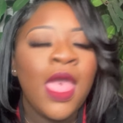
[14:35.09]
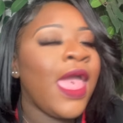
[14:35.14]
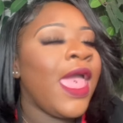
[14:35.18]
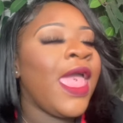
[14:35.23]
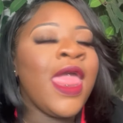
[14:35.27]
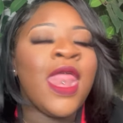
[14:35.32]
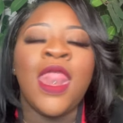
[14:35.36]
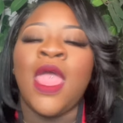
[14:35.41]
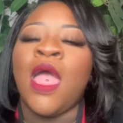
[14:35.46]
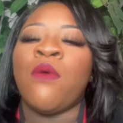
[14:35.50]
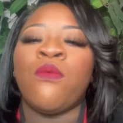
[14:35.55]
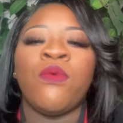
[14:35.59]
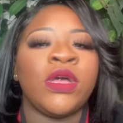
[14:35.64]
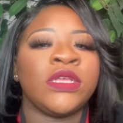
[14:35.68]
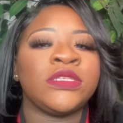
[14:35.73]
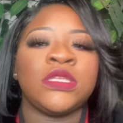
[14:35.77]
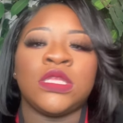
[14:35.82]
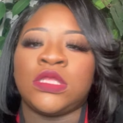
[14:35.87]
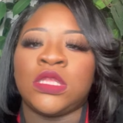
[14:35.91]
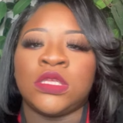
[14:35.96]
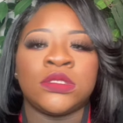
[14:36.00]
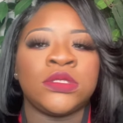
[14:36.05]
and that
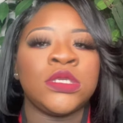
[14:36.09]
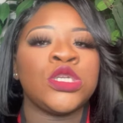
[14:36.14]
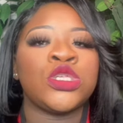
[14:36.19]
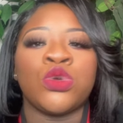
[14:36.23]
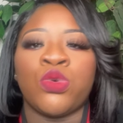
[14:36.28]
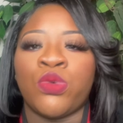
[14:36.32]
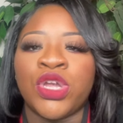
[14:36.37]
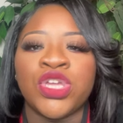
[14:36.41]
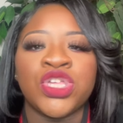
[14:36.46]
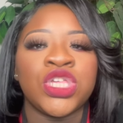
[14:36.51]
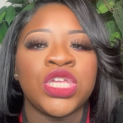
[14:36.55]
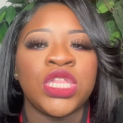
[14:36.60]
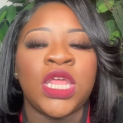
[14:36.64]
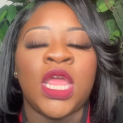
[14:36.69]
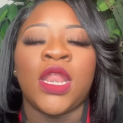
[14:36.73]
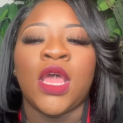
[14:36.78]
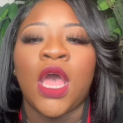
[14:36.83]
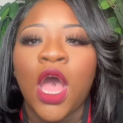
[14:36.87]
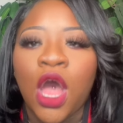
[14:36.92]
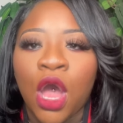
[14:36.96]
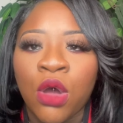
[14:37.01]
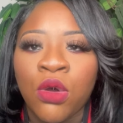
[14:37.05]
wasn't the situation at
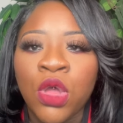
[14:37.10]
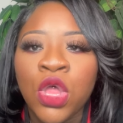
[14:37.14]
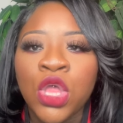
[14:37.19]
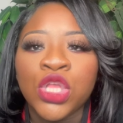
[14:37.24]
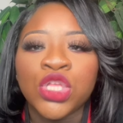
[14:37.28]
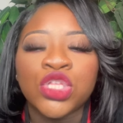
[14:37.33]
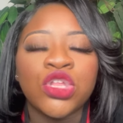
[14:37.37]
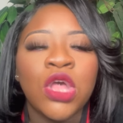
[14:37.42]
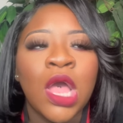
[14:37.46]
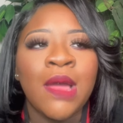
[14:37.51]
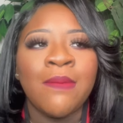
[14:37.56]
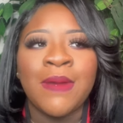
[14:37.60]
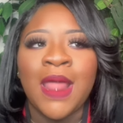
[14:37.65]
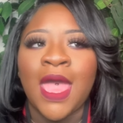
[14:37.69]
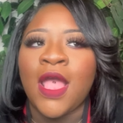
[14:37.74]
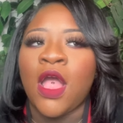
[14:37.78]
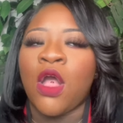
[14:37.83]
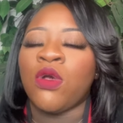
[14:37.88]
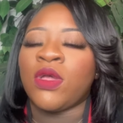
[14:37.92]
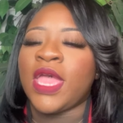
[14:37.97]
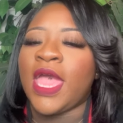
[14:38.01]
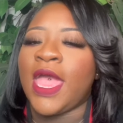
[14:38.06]
all. So I'm
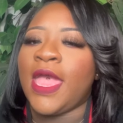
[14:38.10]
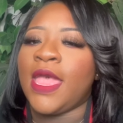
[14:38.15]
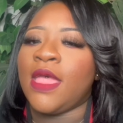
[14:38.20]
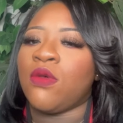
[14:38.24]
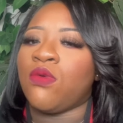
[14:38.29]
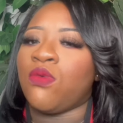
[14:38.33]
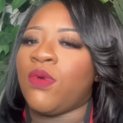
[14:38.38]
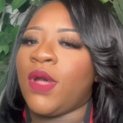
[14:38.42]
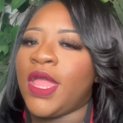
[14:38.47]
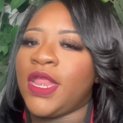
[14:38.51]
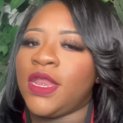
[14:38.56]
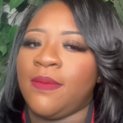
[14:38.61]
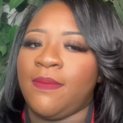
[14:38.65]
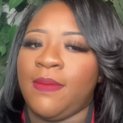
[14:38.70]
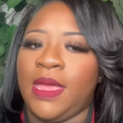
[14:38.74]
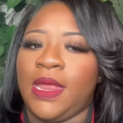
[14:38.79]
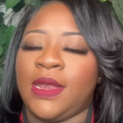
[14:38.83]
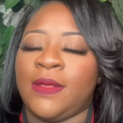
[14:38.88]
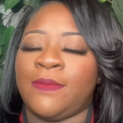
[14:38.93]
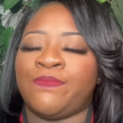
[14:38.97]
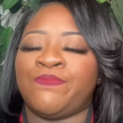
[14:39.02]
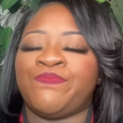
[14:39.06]
like, okay, wait a
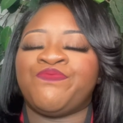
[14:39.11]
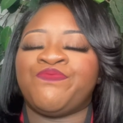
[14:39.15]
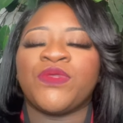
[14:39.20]
minute.